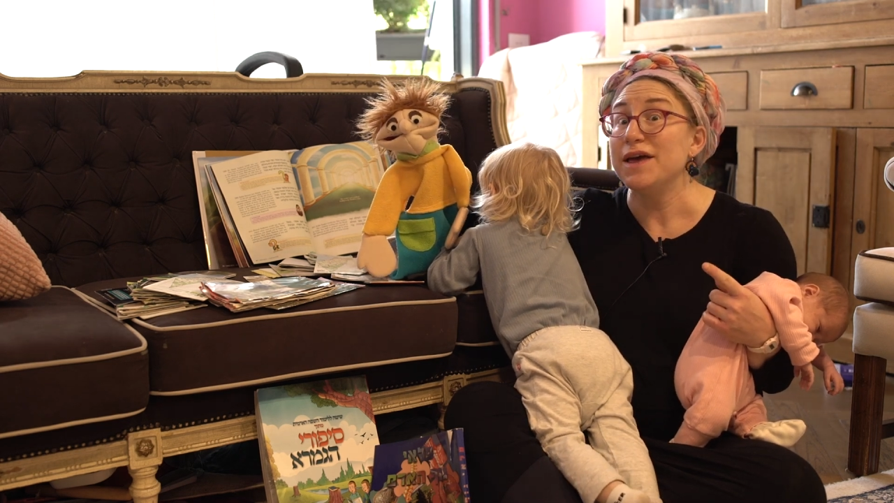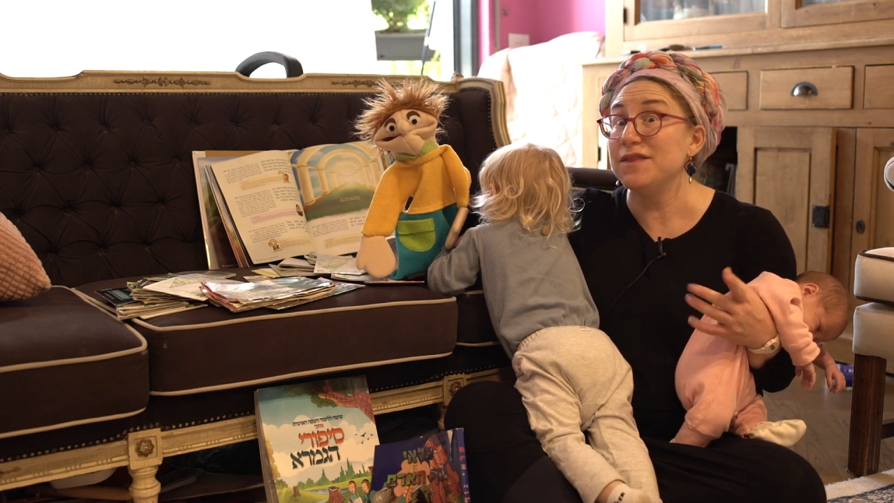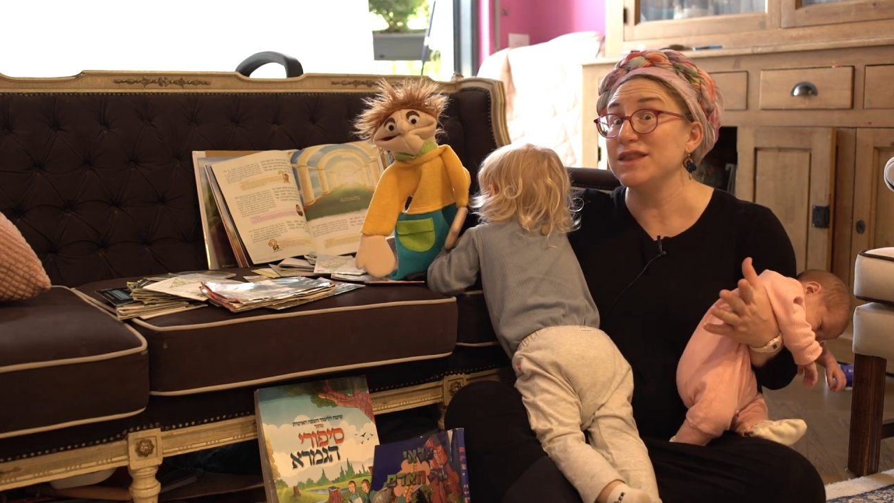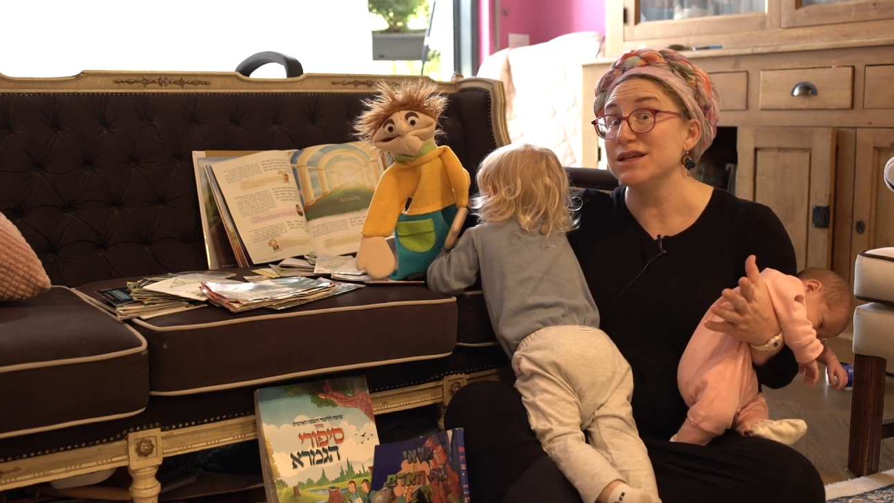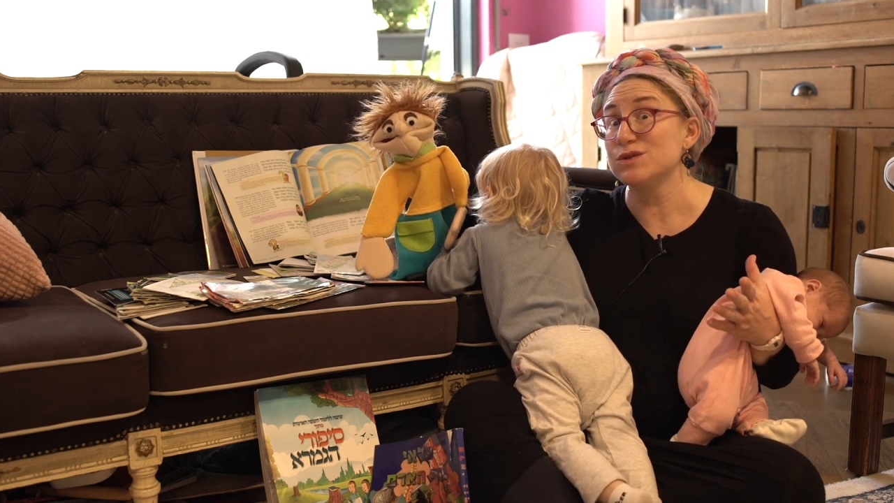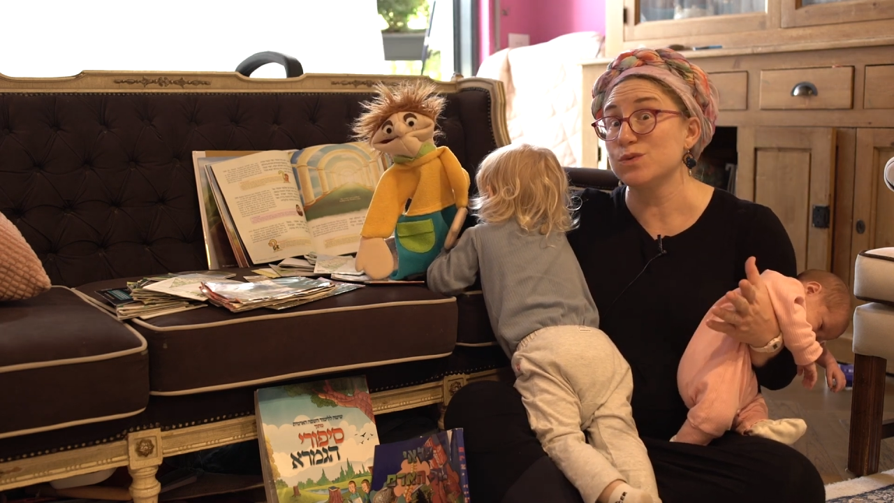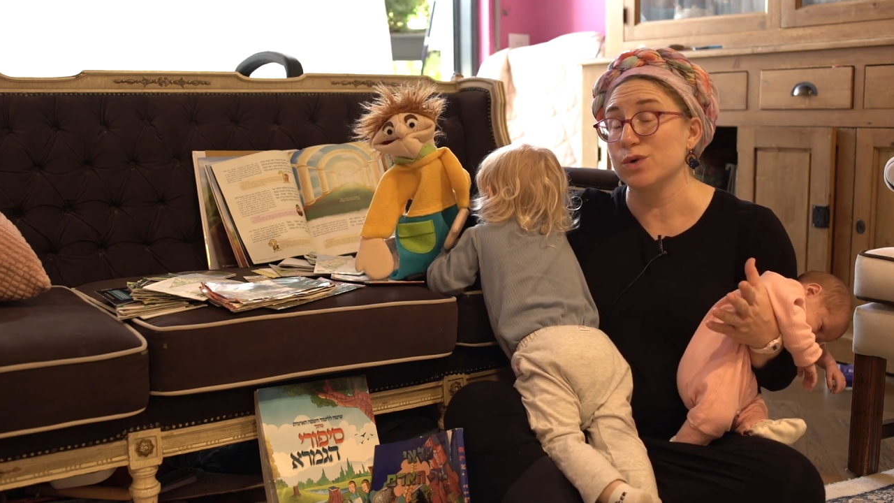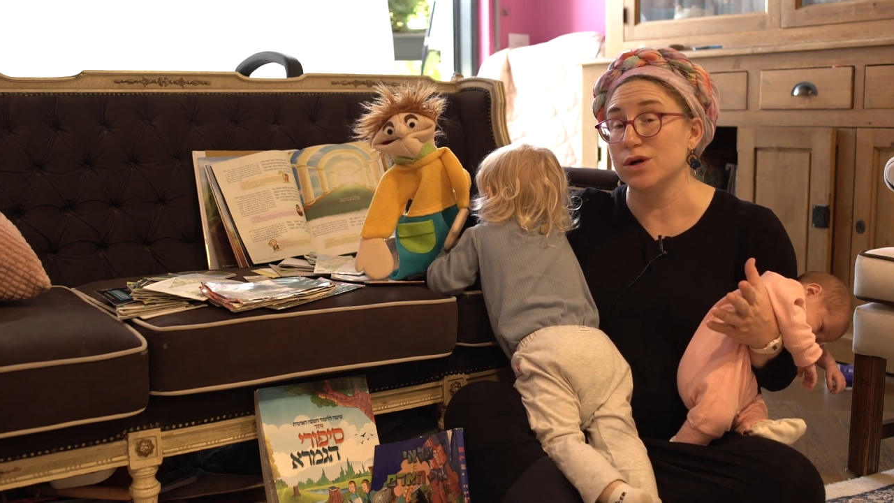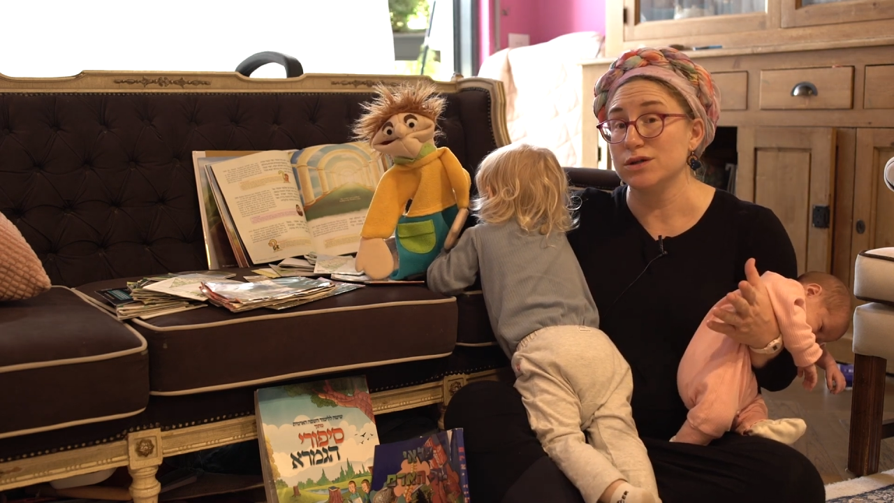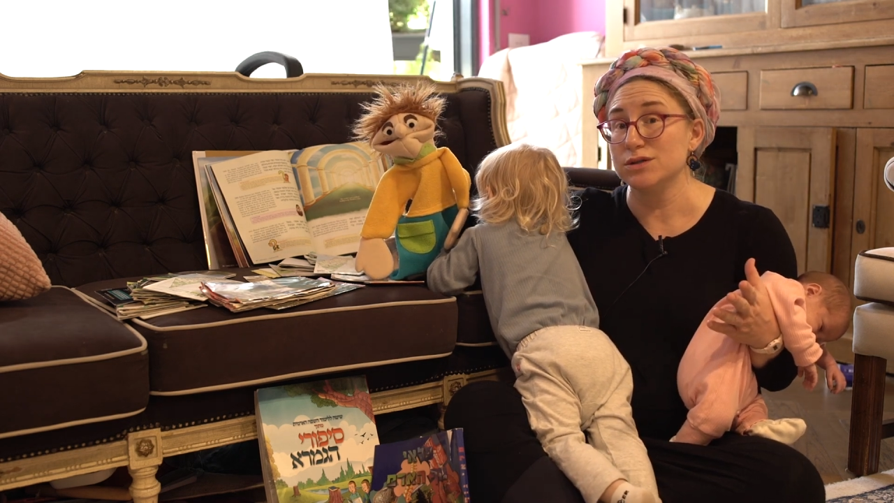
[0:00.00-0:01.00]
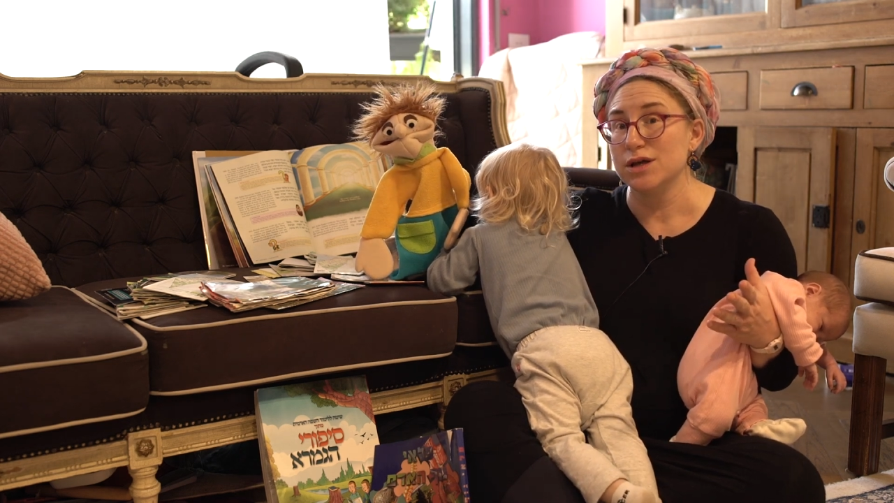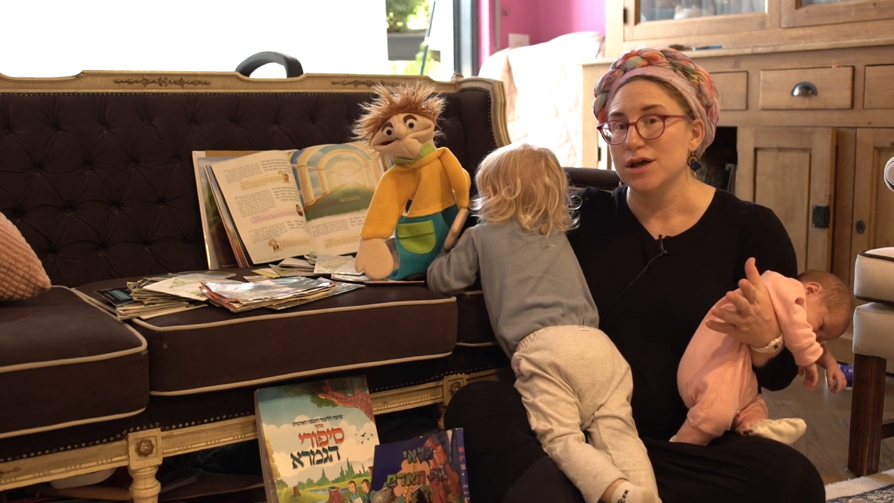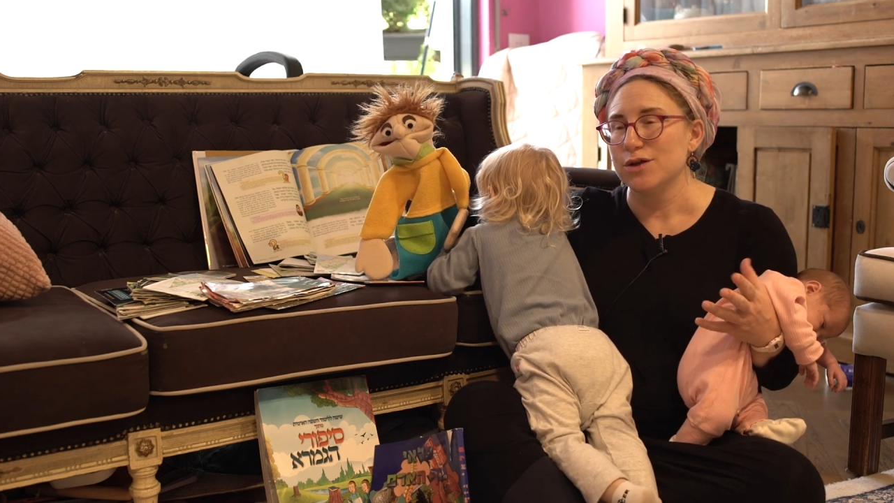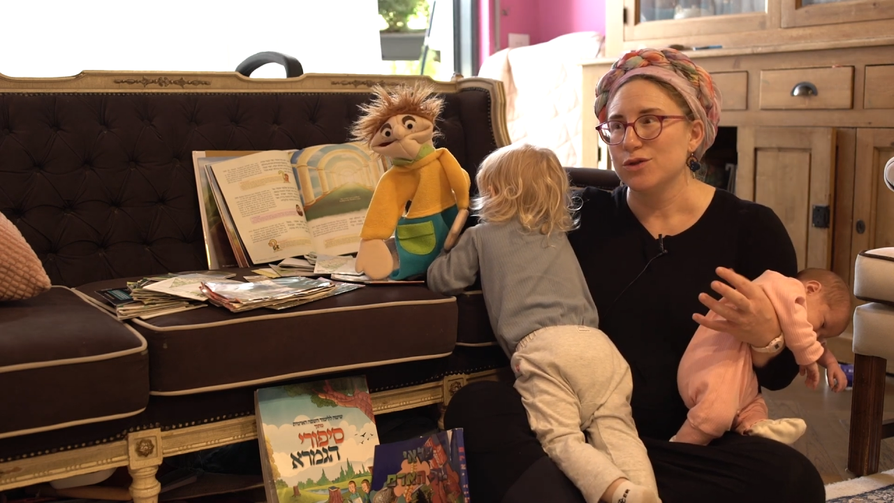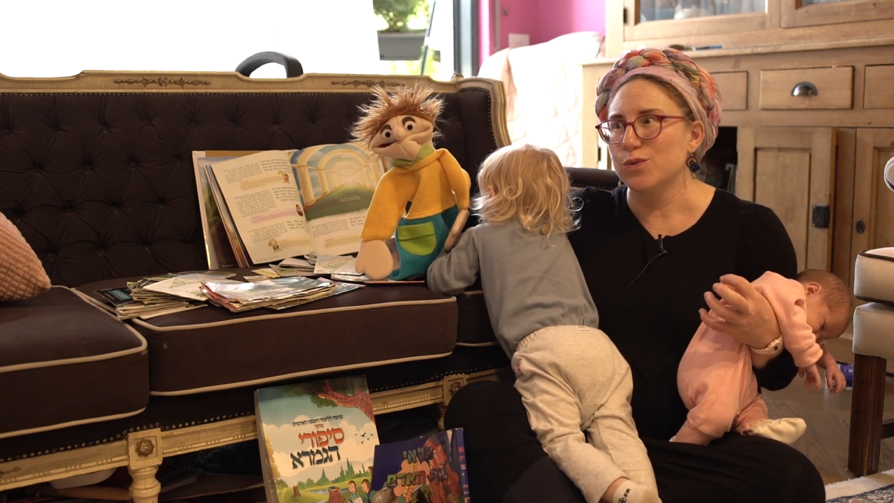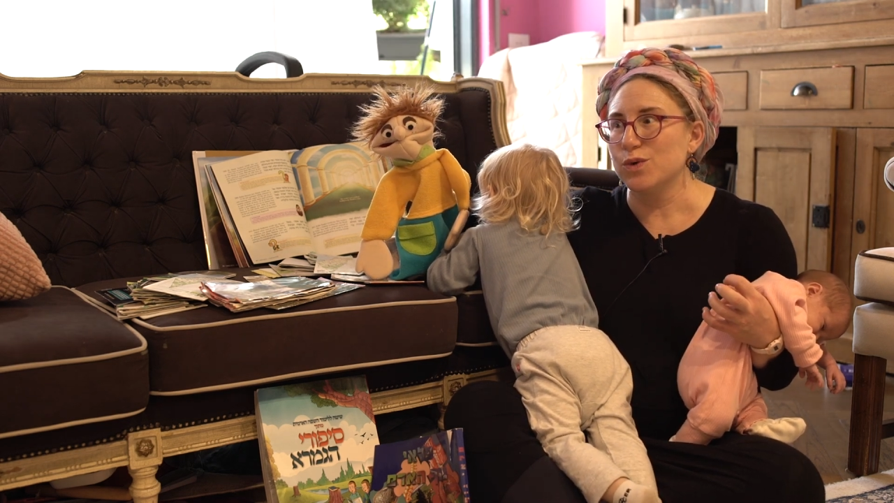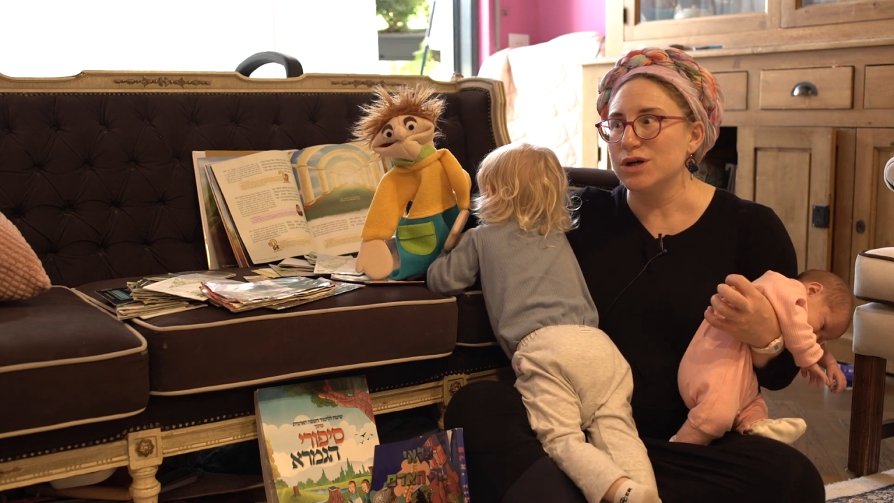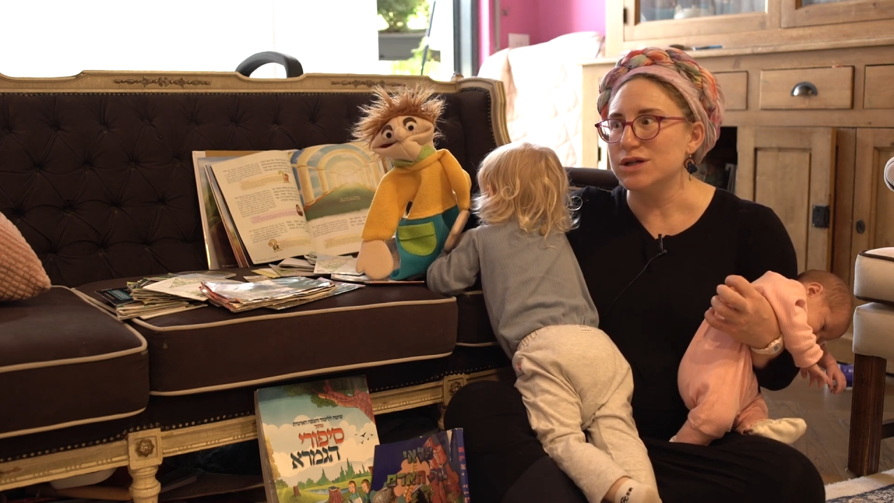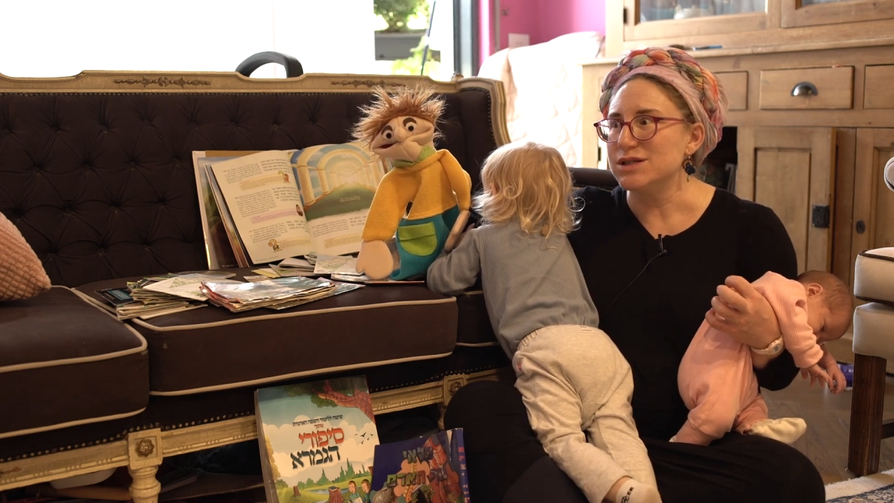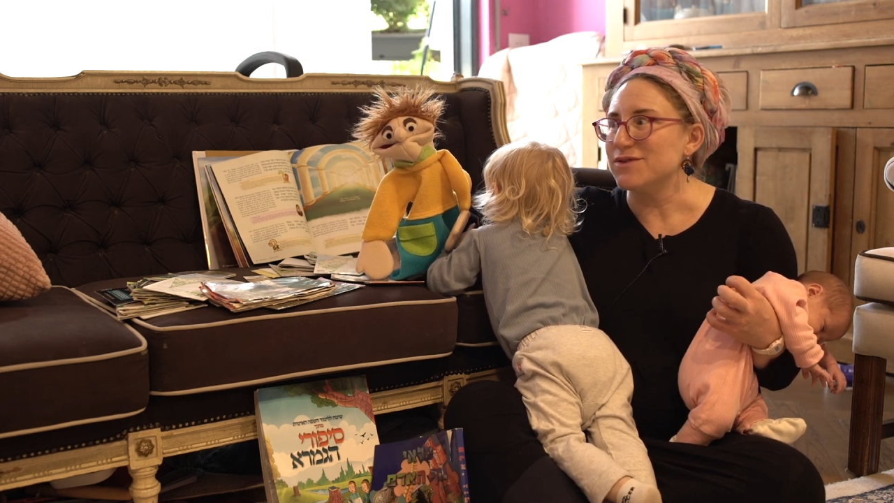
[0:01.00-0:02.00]
in this world, the
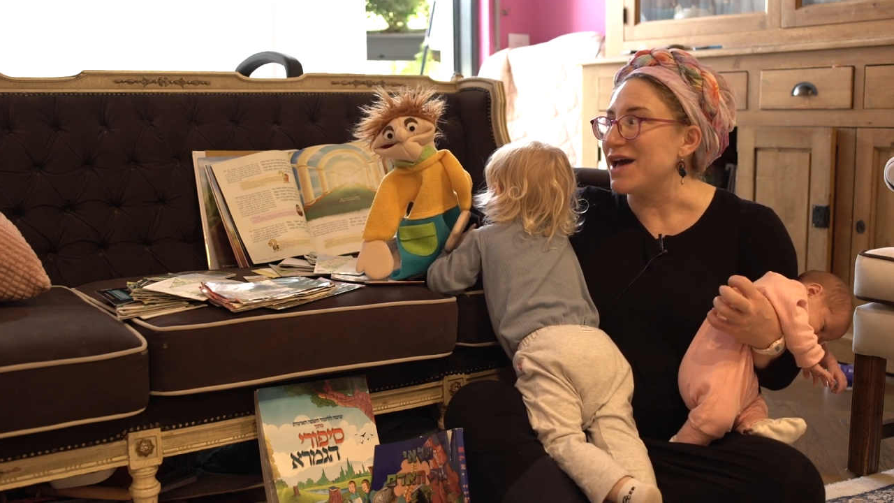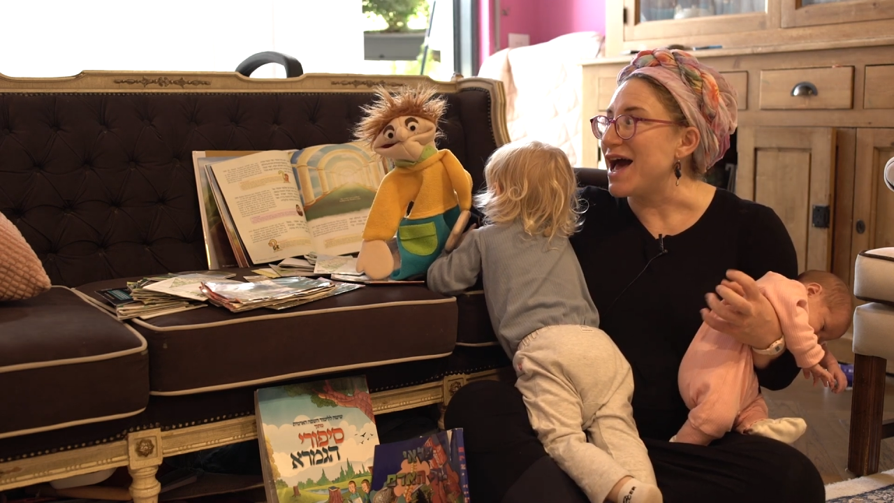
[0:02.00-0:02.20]
world of